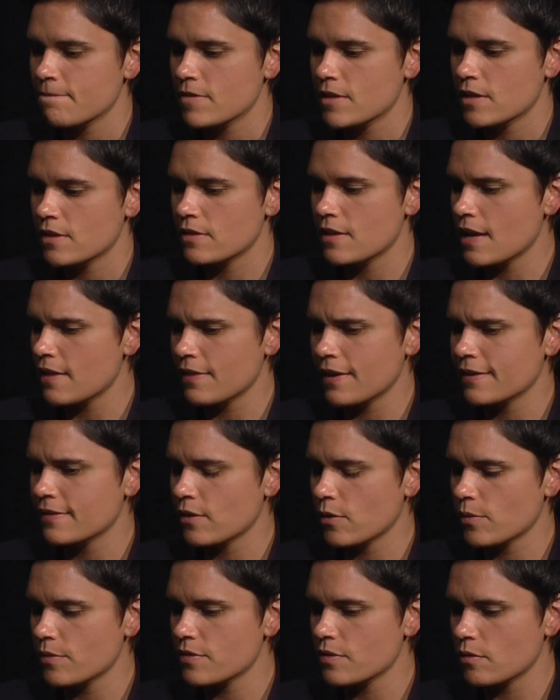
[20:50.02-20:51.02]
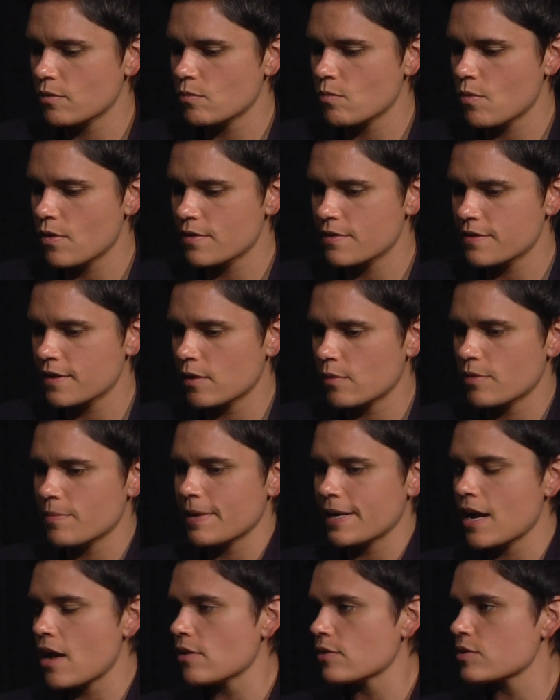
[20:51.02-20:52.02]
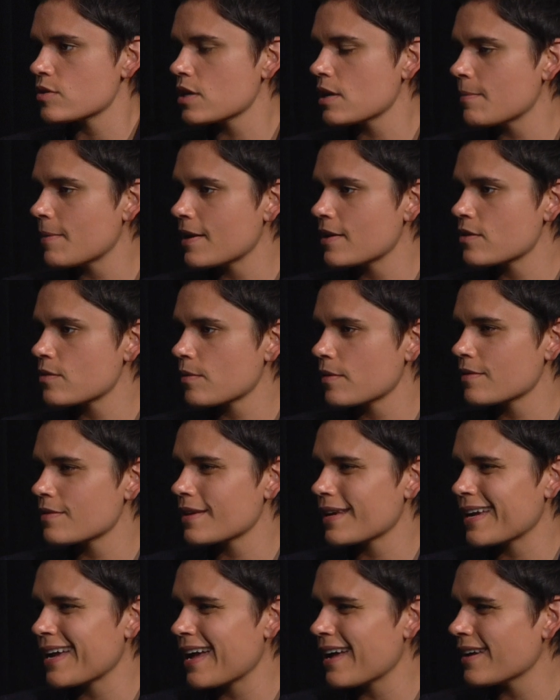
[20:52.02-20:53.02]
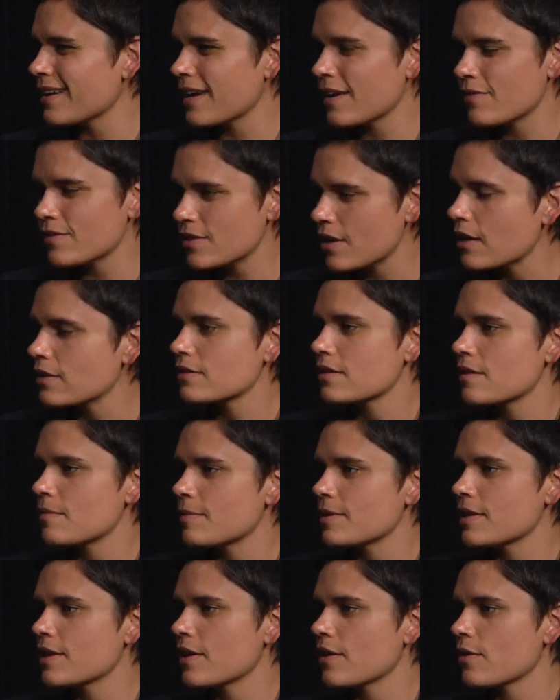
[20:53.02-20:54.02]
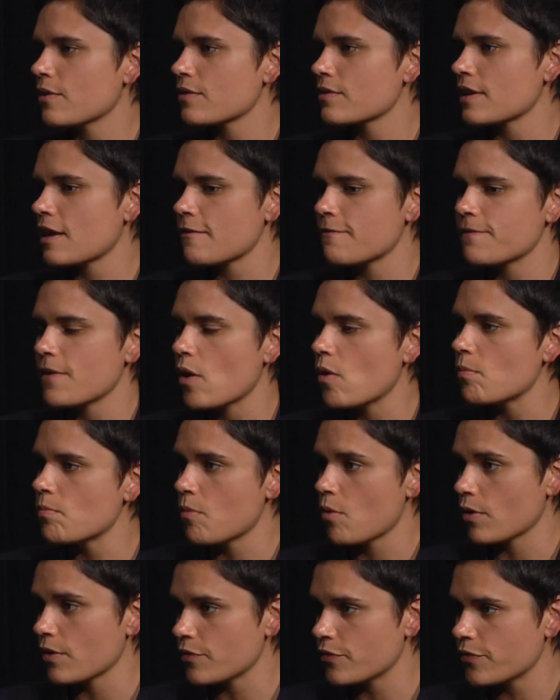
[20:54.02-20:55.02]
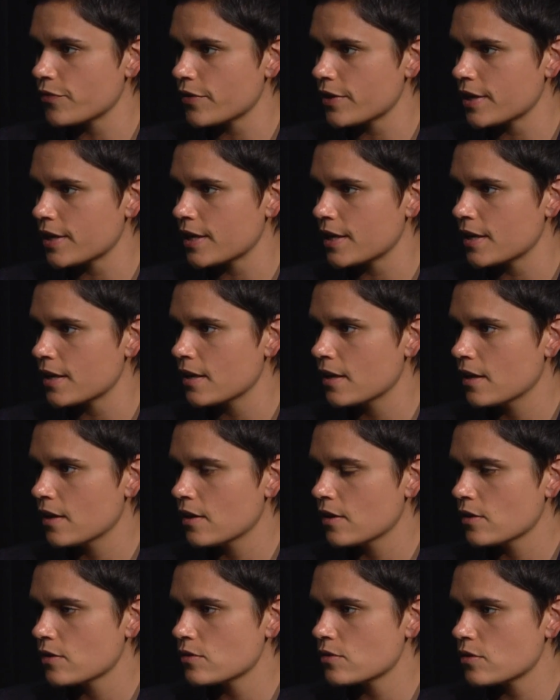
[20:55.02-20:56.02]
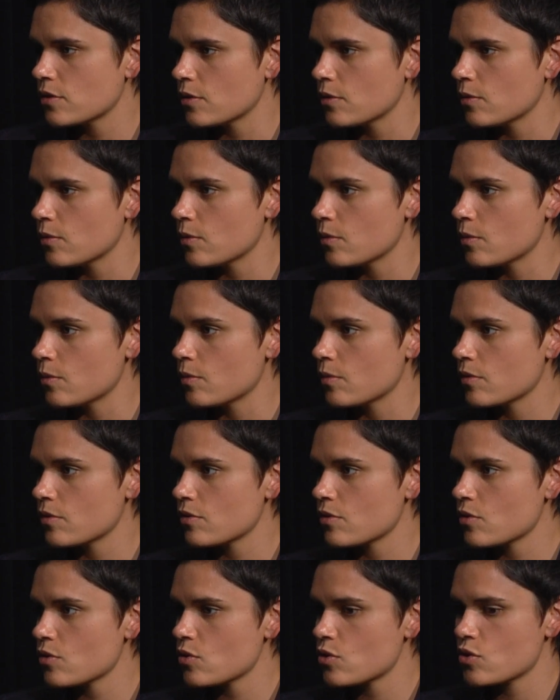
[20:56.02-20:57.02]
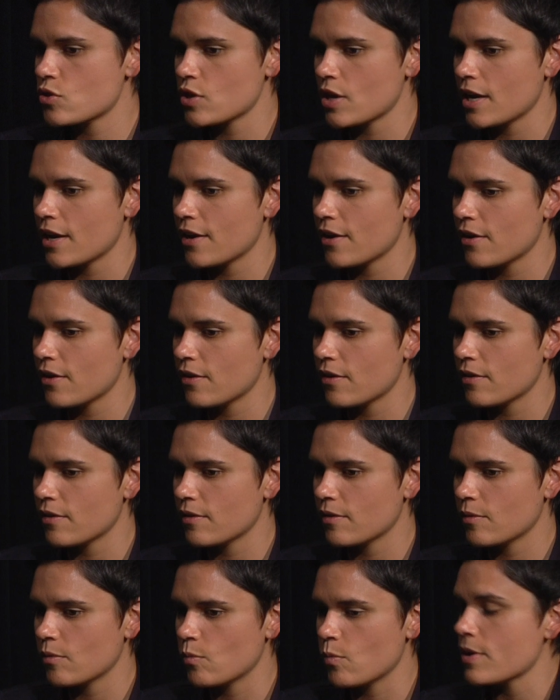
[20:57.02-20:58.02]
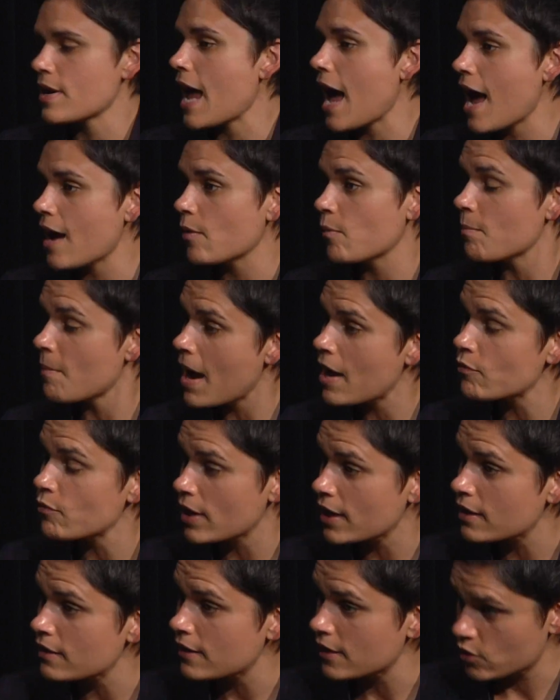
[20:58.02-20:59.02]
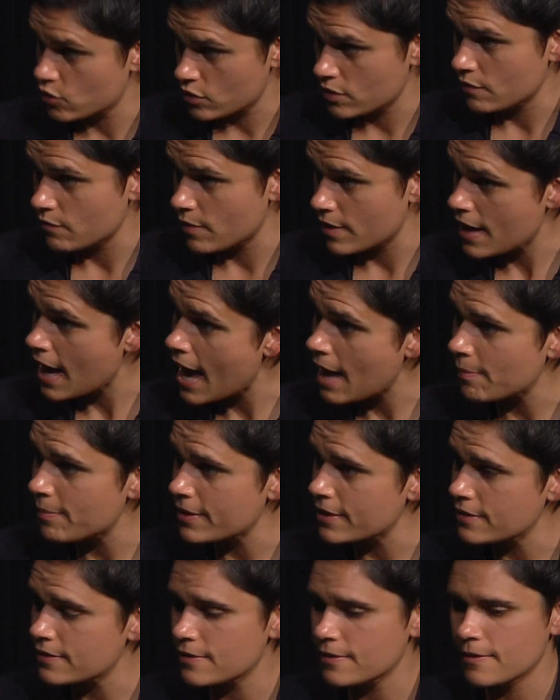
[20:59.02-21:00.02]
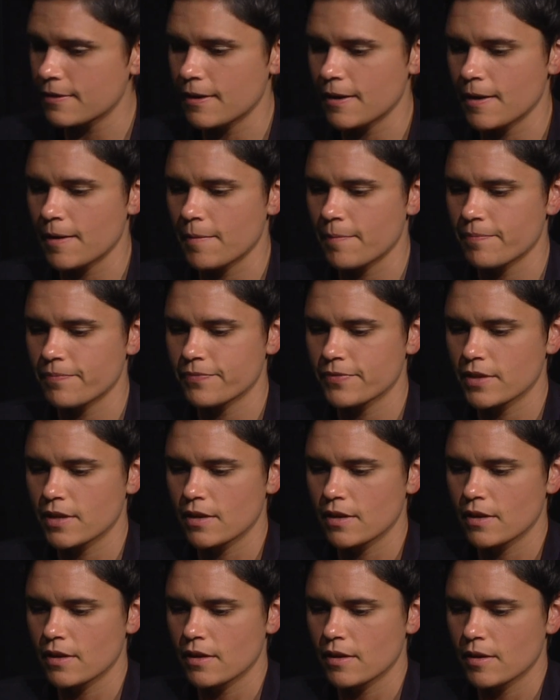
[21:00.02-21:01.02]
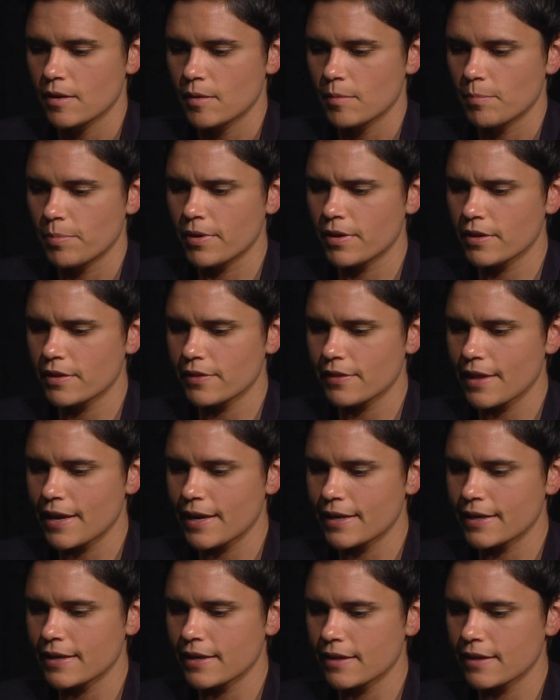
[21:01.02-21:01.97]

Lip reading: that like there were certain ones like with my college teammates where it's like I haven't talked to them in years, and I felt more free to share my recollection of what happened. But like